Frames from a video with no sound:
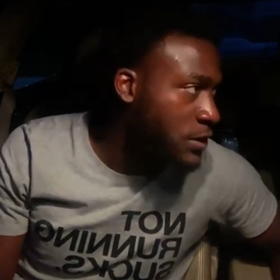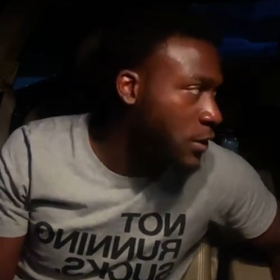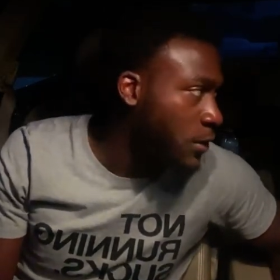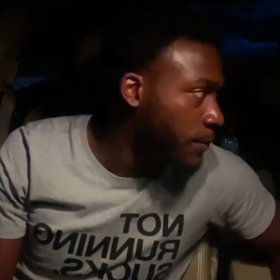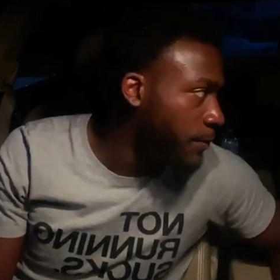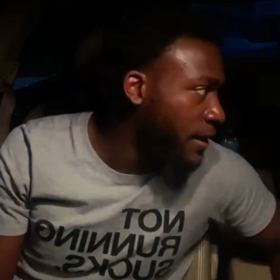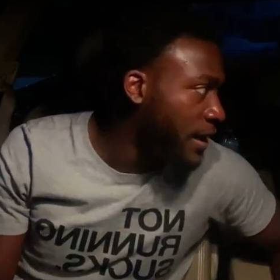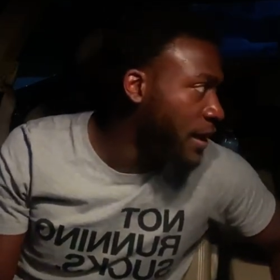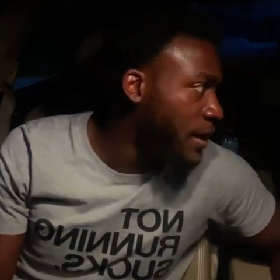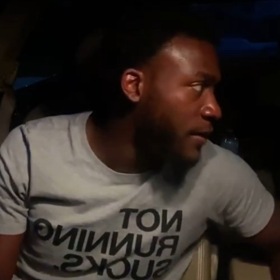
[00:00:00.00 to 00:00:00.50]

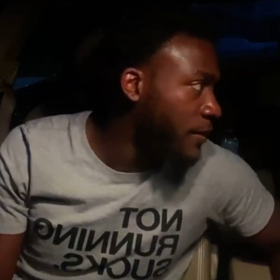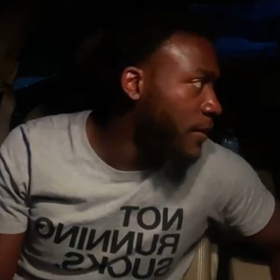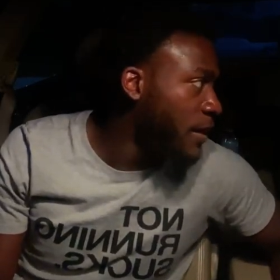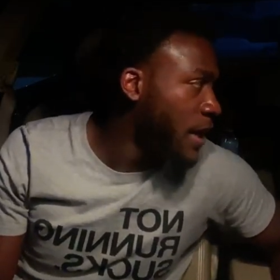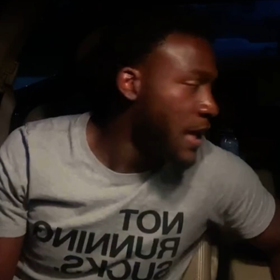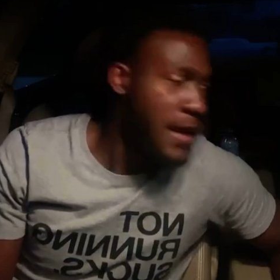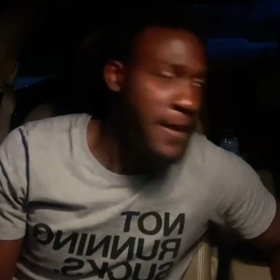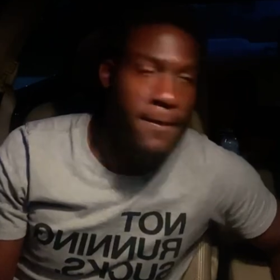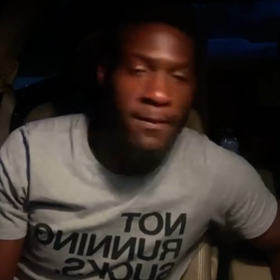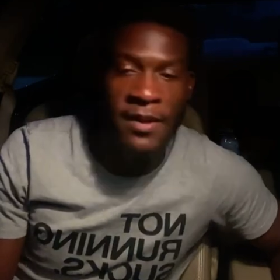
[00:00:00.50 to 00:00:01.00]

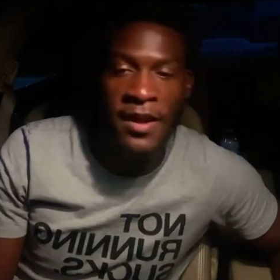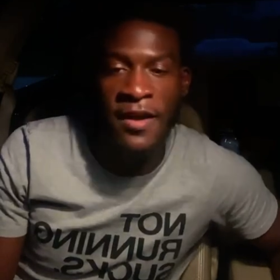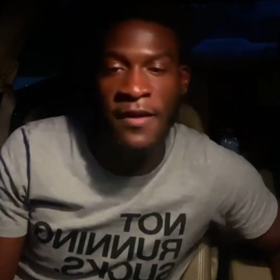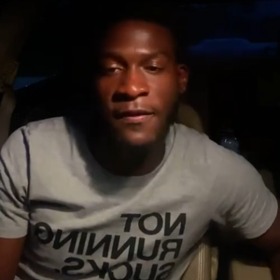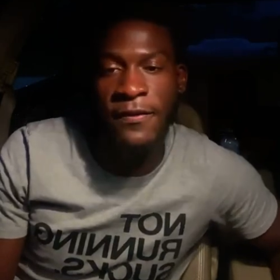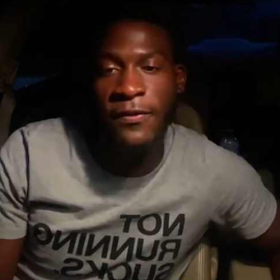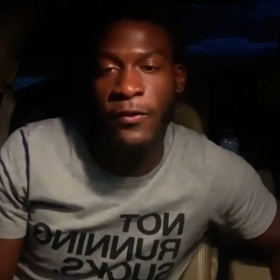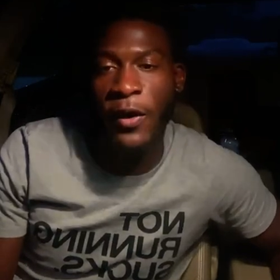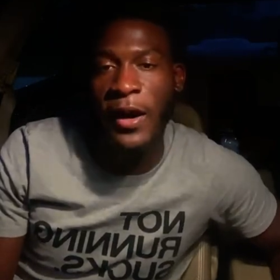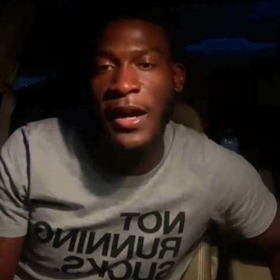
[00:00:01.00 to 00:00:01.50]

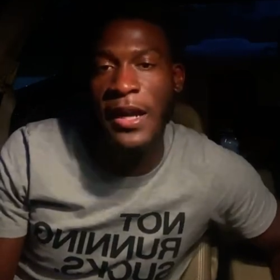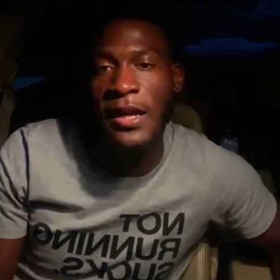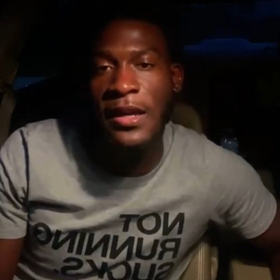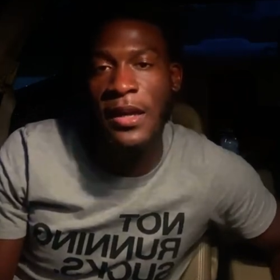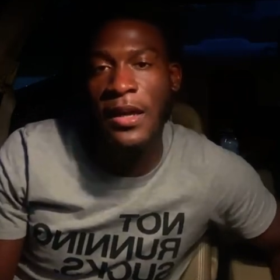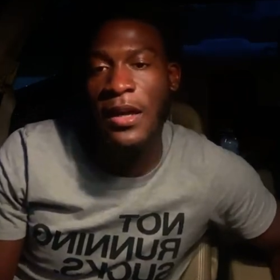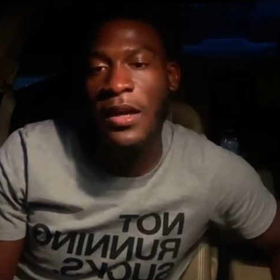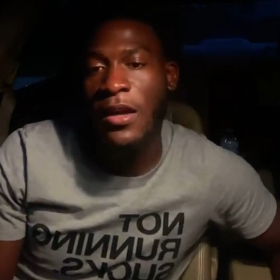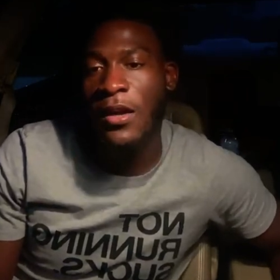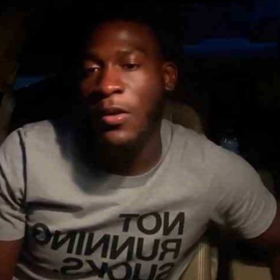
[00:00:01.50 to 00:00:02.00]
being frank,
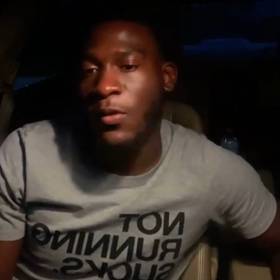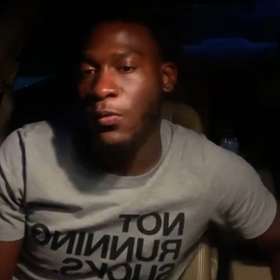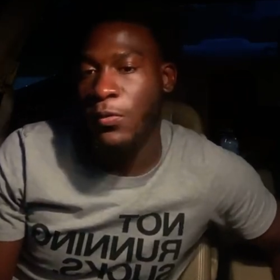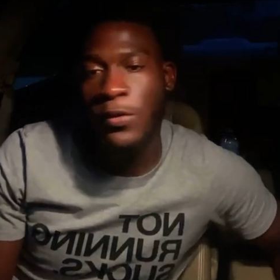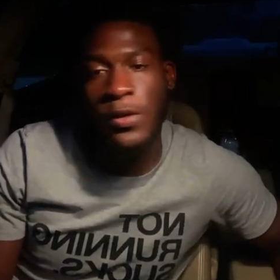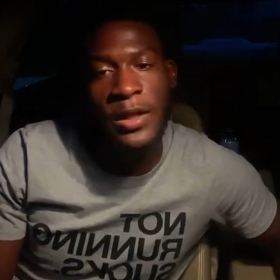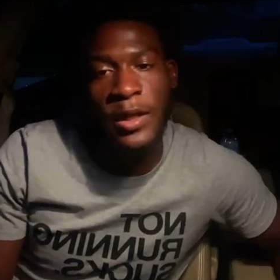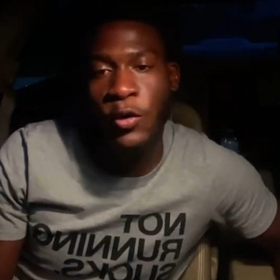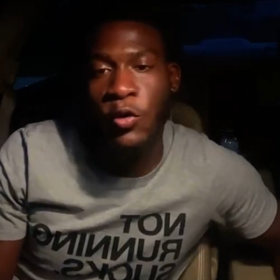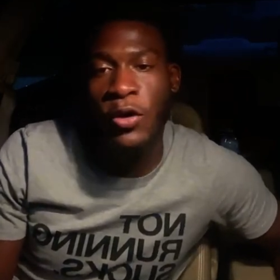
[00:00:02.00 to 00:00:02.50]

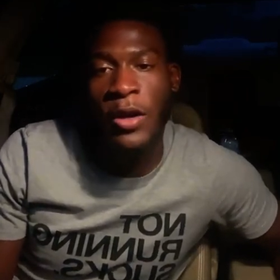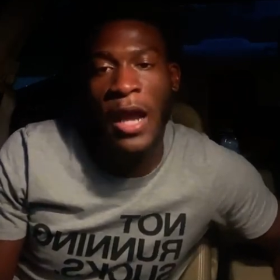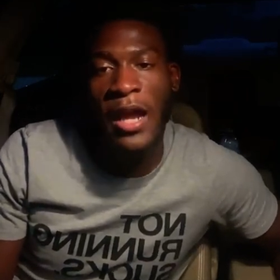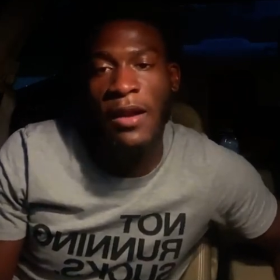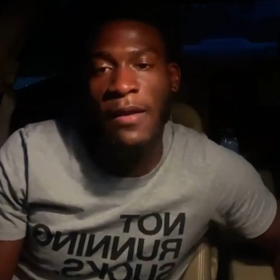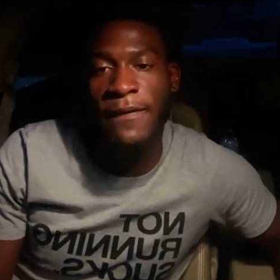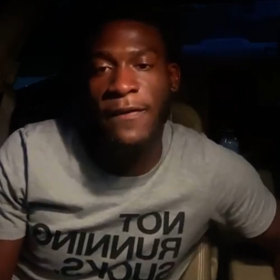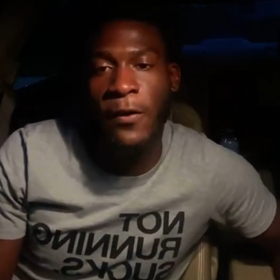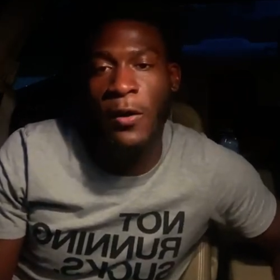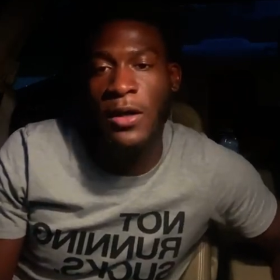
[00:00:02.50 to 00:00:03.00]
You can't
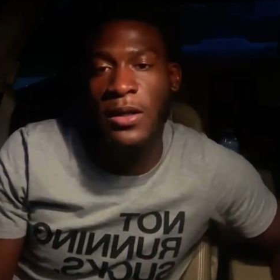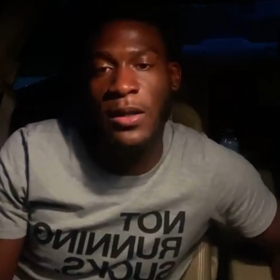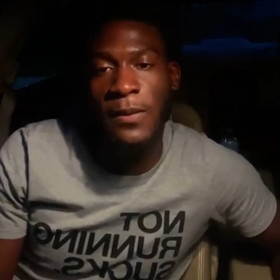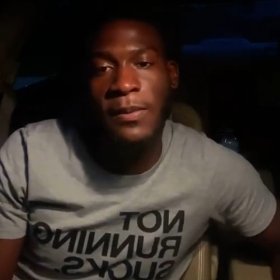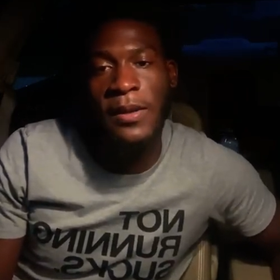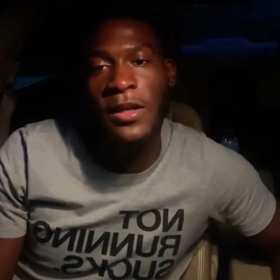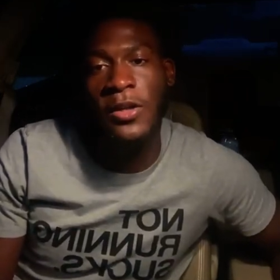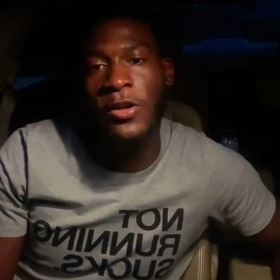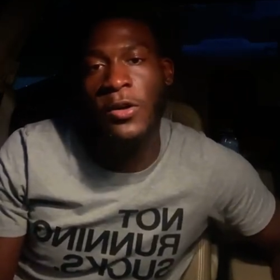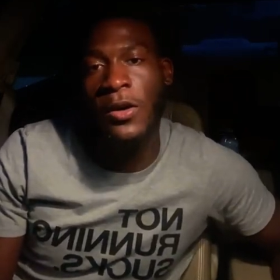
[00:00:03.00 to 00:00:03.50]
afford to
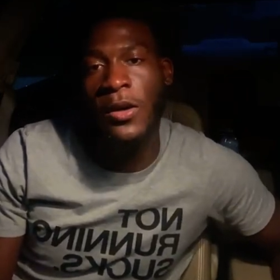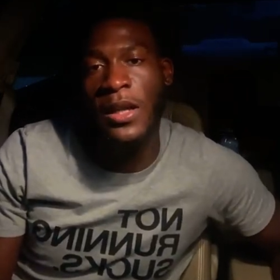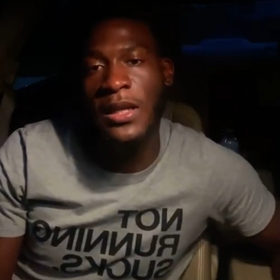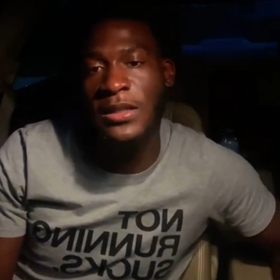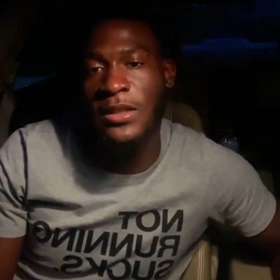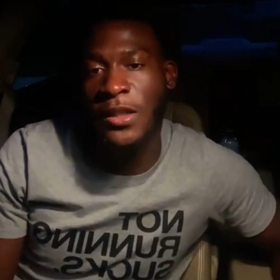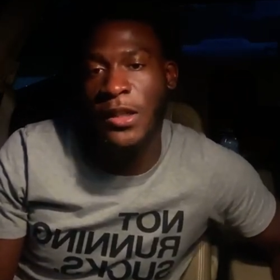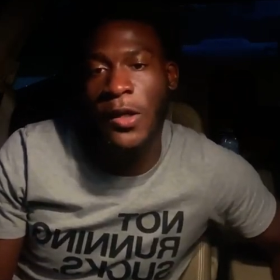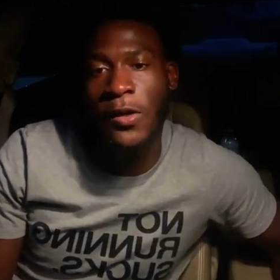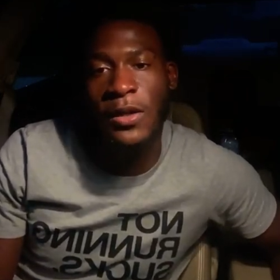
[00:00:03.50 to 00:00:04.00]
be doing
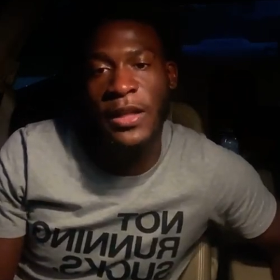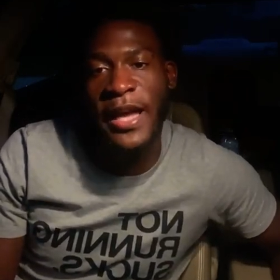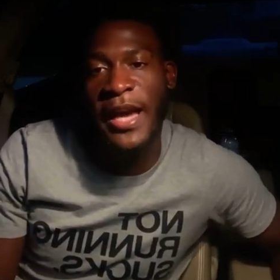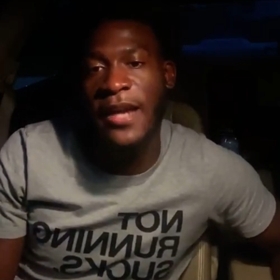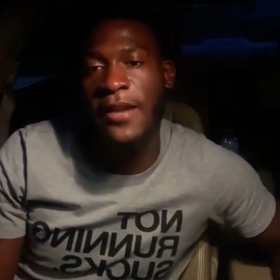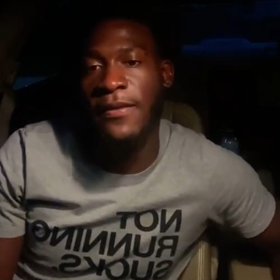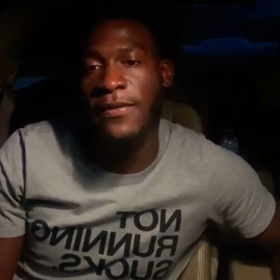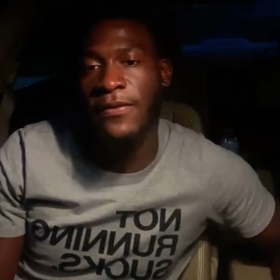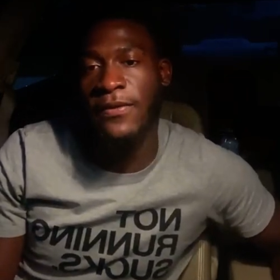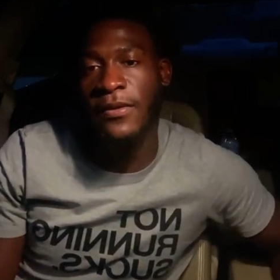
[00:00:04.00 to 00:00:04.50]
this to your
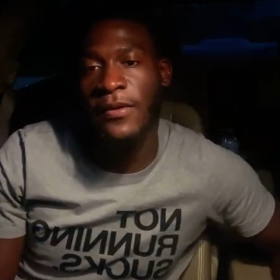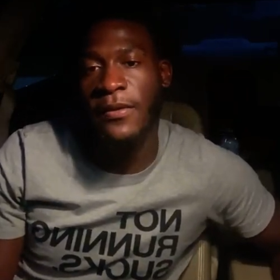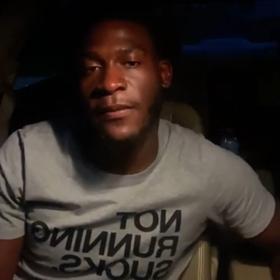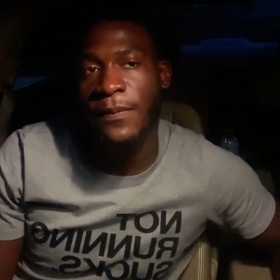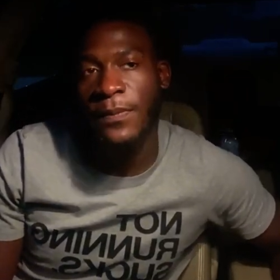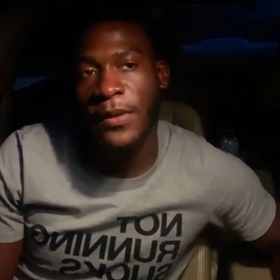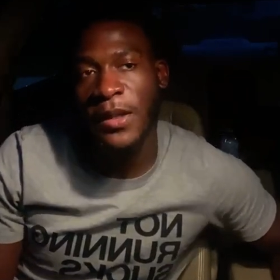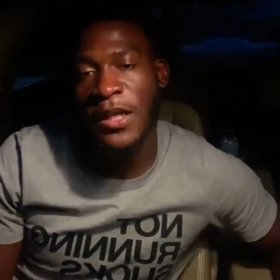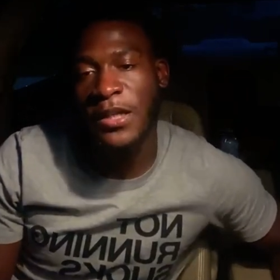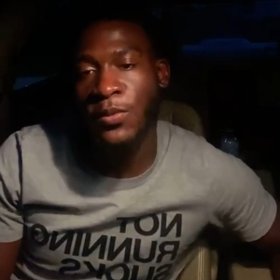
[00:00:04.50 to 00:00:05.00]
life.
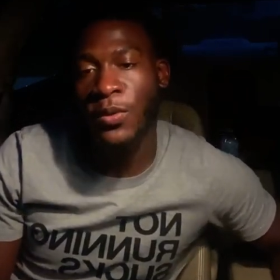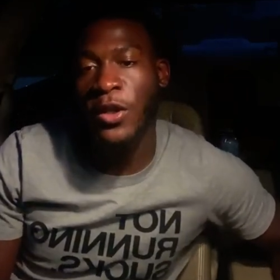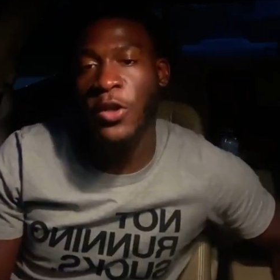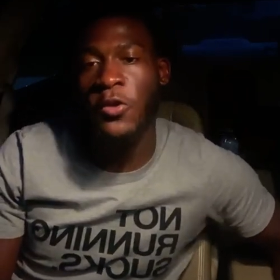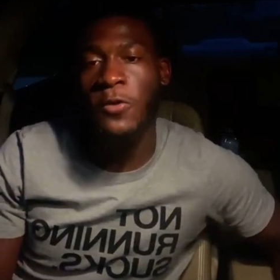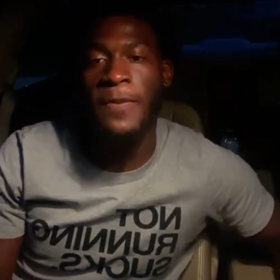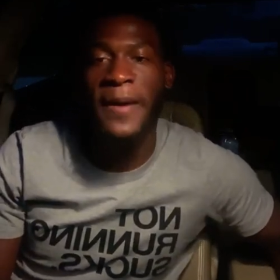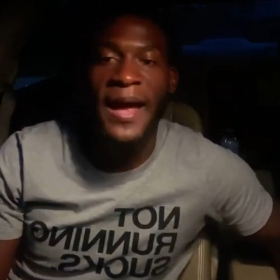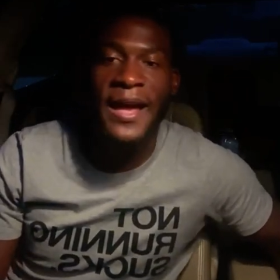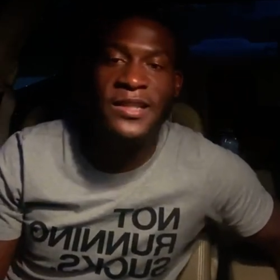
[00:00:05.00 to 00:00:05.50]
Because when
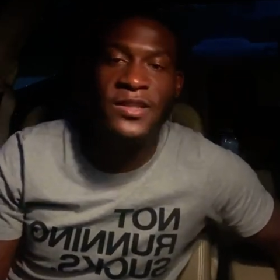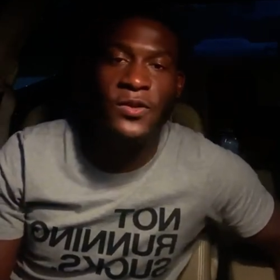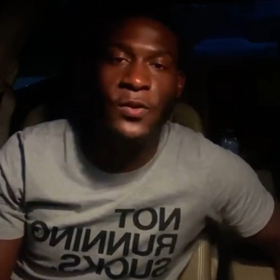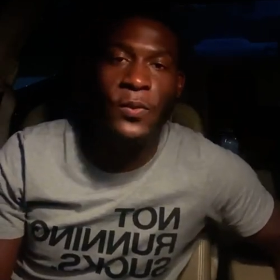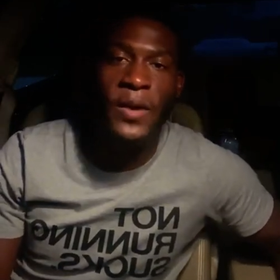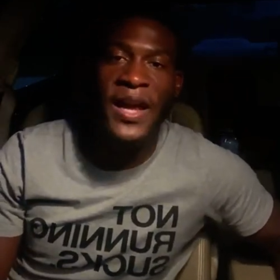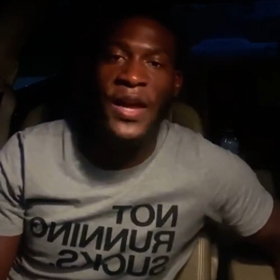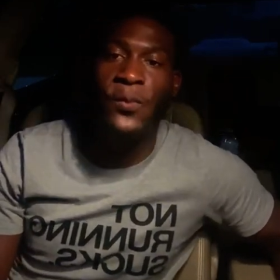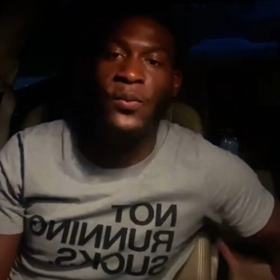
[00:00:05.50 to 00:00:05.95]
you pass away,